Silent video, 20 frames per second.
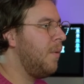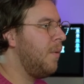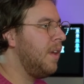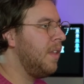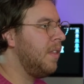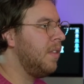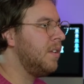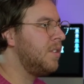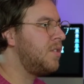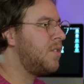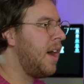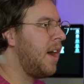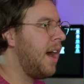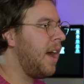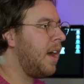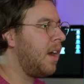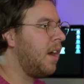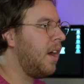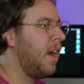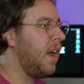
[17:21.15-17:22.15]
in the
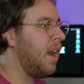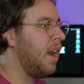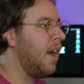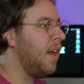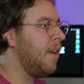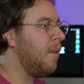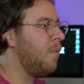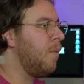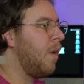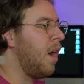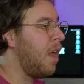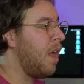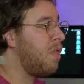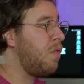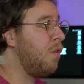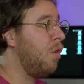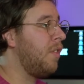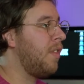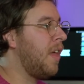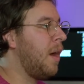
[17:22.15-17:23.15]
track, and I
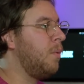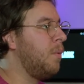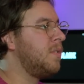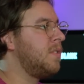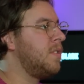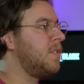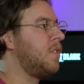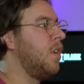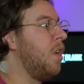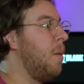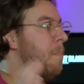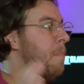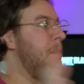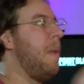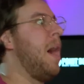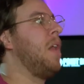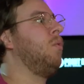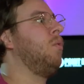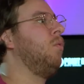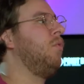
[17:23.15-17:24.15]
thought that was just gonna
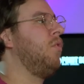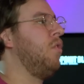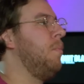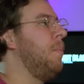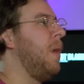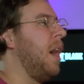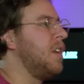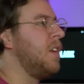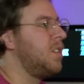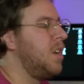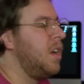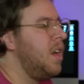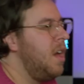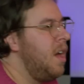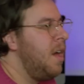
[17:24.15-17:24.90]
muddle too much.